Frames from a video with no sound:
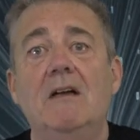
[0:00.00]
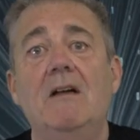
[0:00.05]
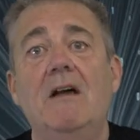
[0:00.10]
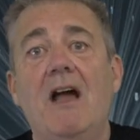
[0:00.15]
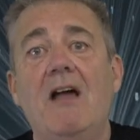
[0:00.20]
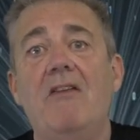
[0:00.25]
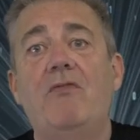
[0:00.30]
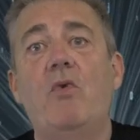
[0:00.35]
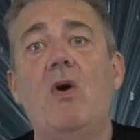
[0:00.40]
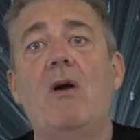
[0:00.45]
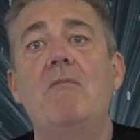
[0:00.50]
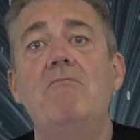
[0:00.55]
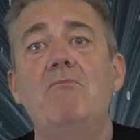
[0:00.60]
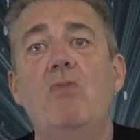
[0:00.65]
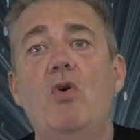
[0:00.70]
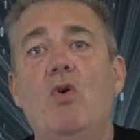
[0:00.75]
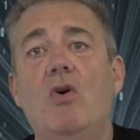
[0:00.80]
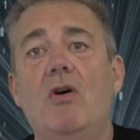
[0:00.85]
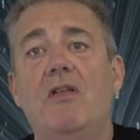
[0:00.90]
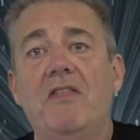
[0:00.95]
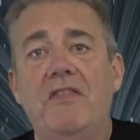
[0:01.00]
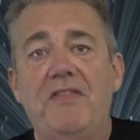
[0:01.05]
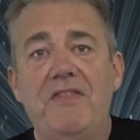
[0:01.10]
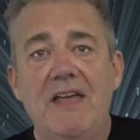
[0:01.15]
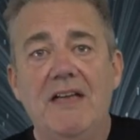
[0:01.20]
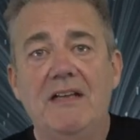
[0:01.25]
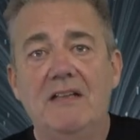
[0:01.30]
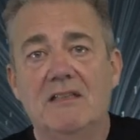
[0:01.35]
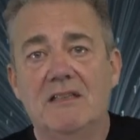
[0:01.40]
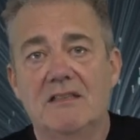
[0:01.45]
I have one more
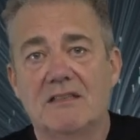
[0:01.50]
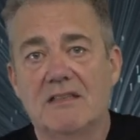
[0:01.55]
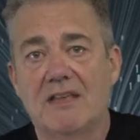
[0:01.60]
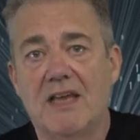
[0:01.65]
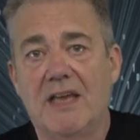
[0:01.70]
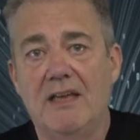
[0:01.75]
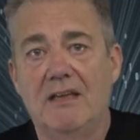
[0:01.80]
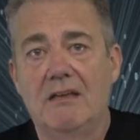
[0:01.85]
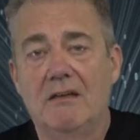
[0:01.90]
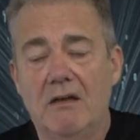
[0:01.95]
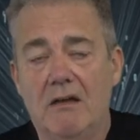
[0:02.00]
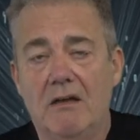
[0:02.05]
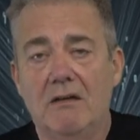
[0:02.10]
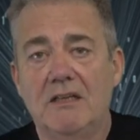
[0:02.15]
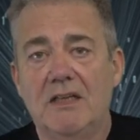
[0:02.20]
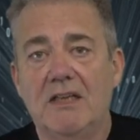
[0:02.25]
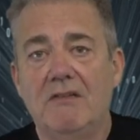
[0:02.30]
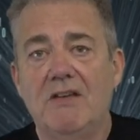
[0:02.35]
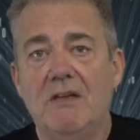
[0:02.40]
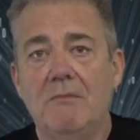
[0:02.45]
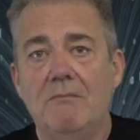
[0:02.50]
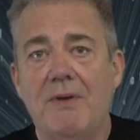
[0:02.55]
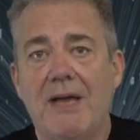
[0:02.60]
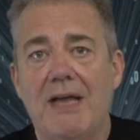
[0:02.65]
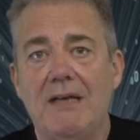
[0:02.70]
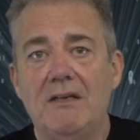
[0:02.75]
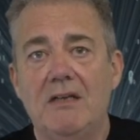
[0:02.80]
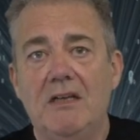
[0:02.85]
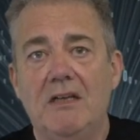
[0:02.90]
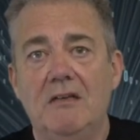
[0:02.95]
thing to say on giving
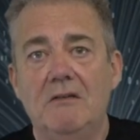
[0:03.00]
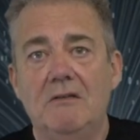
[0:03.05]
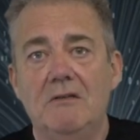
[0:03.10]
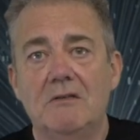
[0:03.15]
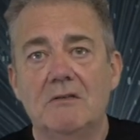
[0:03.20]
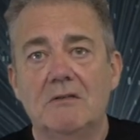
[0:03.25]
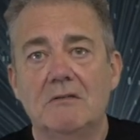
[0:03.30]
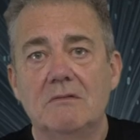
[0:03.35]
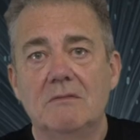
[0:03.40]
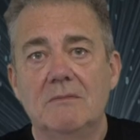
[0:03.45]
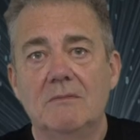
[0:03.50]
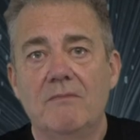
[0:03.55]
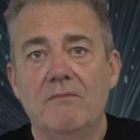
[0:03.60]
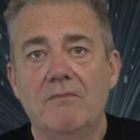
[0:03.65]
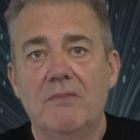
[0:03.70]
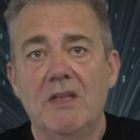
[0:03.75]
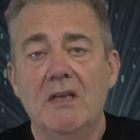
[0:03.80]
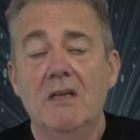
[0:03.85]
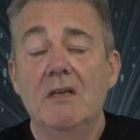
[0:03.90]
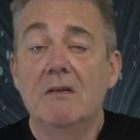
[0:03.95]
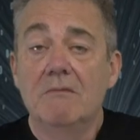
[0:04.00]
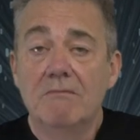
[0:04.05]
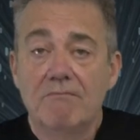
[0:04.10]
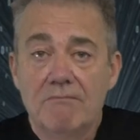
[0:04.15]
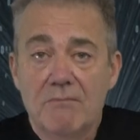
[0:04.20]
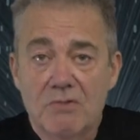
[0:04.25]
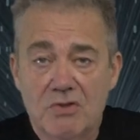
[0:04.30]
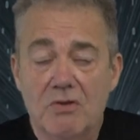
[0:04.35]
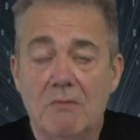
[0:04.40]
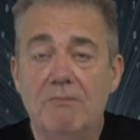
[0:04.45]
bad news.
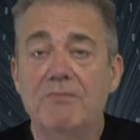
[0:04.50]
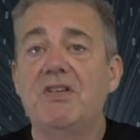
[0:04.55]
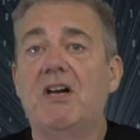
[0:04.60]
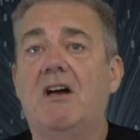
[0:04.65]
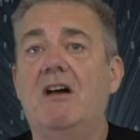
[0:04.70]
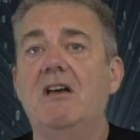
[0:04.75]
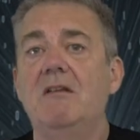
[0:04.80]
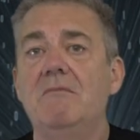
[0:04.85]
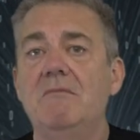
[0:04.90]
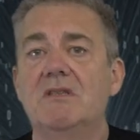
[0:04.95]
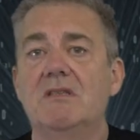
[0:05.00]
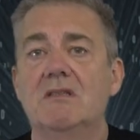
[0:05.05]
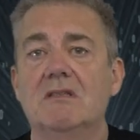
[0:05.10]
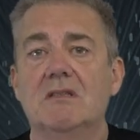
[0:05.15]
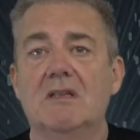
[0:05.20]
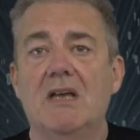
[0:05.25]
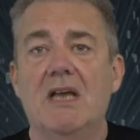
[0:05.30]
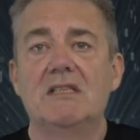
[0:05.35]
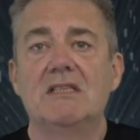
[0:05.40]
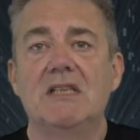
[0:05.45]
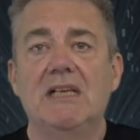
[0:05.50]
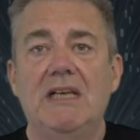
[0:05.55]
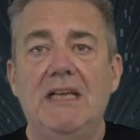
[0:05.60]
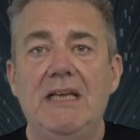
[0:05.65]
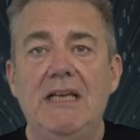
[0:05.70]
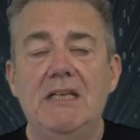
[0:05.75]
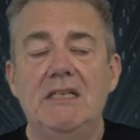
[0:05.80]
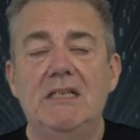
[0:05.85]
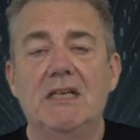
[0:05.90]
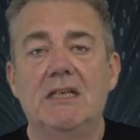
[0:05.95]
Sometimes, as a
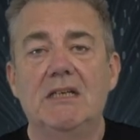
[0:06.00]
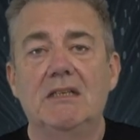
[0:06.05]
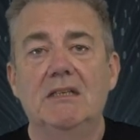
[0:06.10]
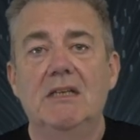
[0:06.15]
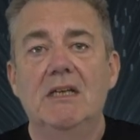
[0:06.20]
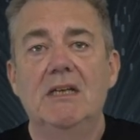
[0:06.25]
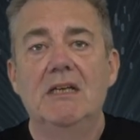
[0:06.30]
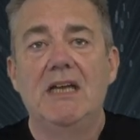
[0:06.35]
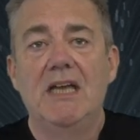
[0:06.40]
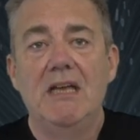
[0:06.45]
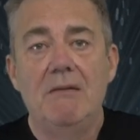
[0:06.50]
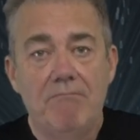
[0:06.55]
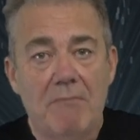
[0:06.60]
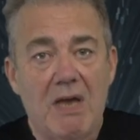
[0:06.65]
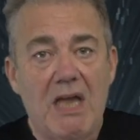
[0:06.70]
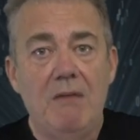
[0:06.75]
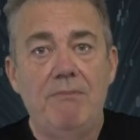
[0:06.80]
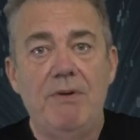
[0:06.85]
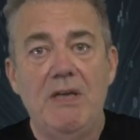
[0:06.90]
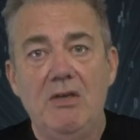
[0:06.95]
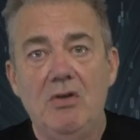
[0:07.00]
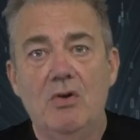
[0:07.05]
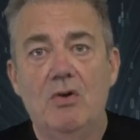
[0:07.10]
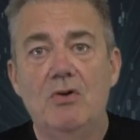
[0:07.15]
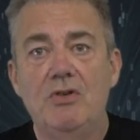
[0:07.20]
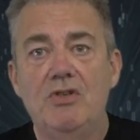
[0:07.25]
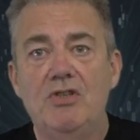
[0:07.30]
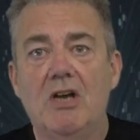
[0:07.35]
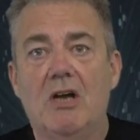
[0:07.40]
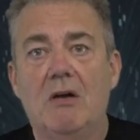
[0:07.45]
leader, it may be
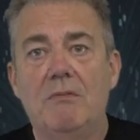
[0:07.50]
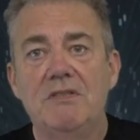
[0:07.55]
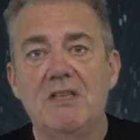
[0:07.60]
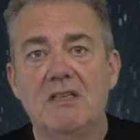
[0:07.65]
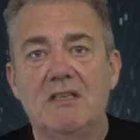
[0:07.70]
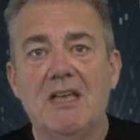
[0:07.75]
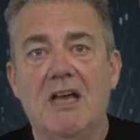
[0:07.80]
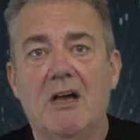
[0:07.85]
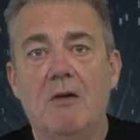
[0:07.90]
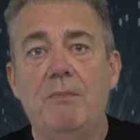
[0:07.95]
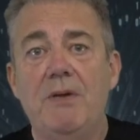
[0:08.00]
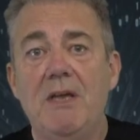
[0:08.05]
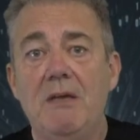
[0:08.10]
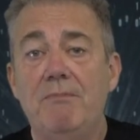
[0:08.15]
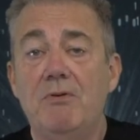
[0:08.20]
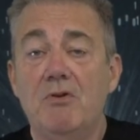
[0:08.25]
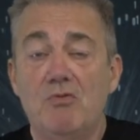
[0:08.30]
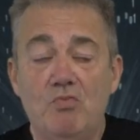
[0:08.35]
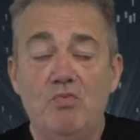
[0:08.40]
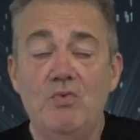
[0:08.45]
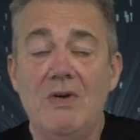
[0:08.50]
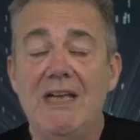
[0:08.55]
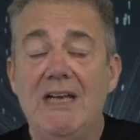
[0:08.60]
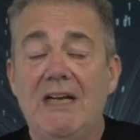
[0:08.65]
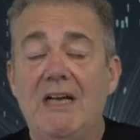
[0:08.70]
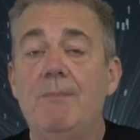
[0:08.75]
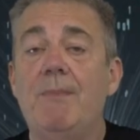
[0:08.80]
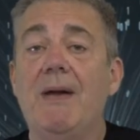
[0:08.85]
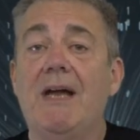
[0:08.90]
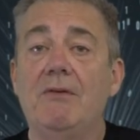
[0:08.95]
your job to tell people
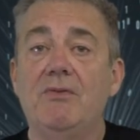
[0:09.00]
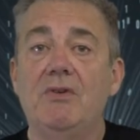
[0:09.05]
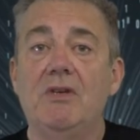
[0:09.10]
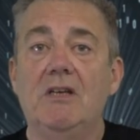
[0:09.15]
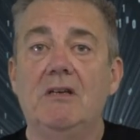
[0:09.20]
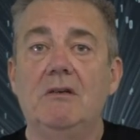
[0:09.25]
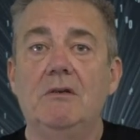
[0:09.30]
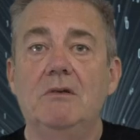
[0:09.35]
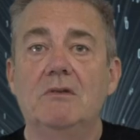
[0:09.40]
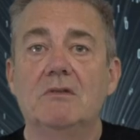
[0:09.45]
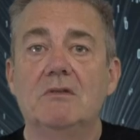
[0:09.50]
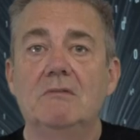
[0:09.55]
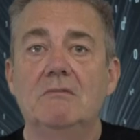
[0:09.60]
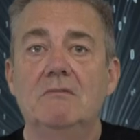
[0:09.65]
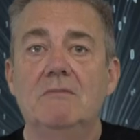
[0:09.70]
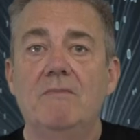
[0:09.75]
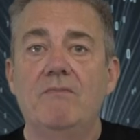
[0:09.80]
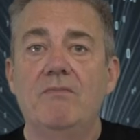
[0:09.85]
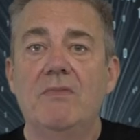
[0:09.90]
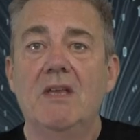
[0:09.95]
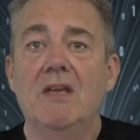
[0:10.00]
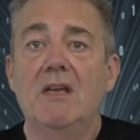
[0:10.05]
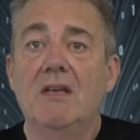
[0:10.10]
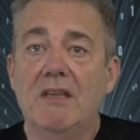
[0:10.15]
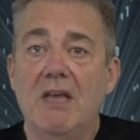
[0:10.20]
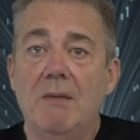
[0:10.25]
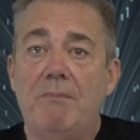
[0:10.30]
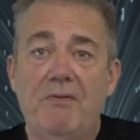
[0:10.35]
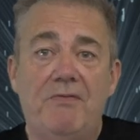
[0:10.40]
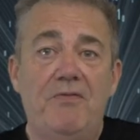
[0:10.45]
really bad news.
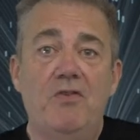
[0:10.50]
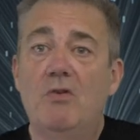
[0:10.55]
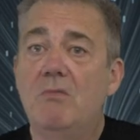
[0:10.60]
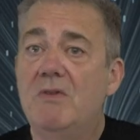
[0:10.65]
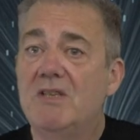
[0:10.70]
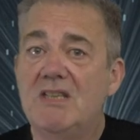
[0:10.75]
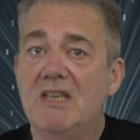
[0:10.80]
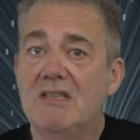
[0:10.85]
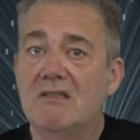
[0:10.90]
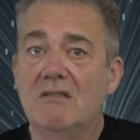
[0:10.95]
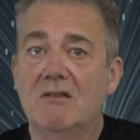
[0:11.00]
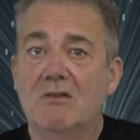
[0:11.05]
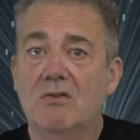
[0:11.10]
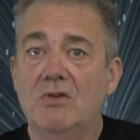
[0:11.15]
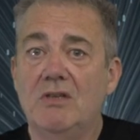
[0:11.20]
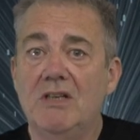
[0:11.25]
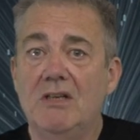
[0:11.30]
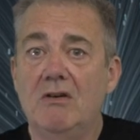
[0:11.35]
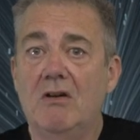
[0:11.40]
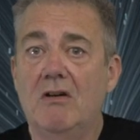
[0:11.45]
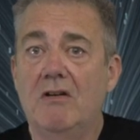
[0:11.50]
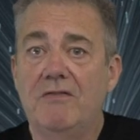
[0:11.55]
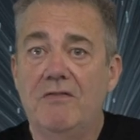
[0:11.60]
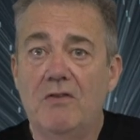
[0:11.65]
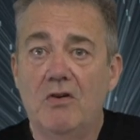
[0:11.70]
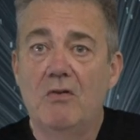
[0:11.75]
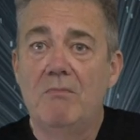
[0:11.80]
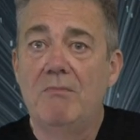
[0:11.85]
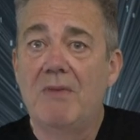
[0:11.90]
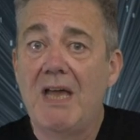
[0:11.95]
Their performance isn't good enough,
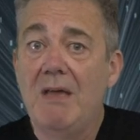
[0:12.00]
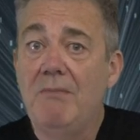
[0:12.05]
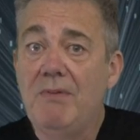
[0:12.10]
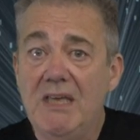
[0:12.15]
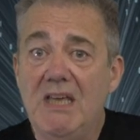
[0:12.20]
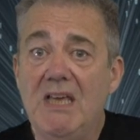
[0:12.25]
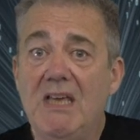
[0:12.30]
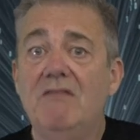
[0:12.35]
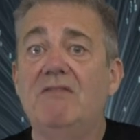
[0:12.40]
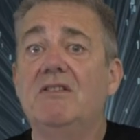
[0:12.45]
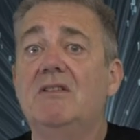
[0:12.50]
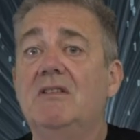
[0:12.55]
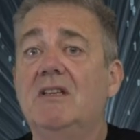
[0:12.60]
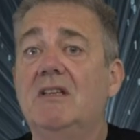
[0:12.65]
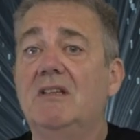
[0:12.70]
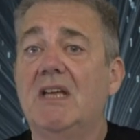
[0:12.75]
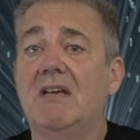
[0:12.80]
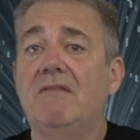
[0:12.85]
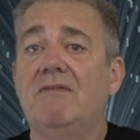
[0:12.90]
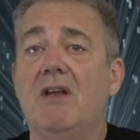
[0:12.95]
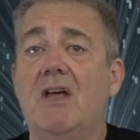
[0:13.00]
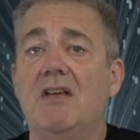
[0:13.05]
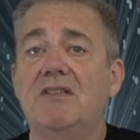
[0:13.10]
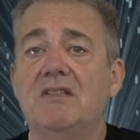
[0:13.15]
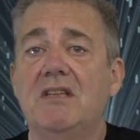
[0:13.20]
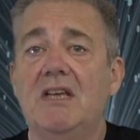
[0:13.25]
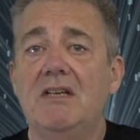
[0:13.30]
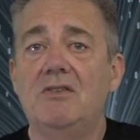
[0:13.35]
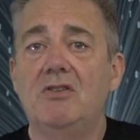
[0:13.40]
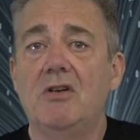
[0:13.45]
or maybe even that they've
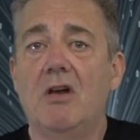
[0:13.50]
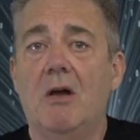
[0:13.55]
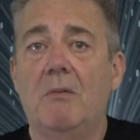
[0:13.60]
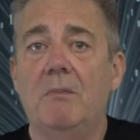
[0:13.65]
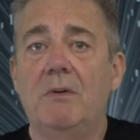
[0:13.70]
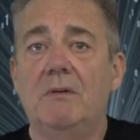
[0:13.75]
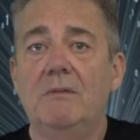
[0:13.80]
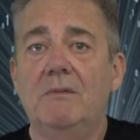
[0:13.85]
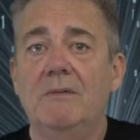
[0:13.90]
lost their job.